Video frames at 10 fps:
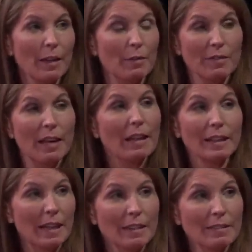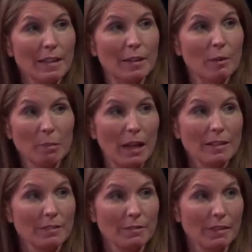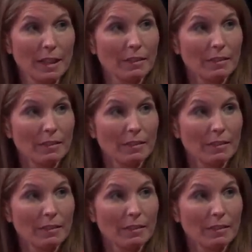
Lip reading: that Sally Yates said applied to Flynn?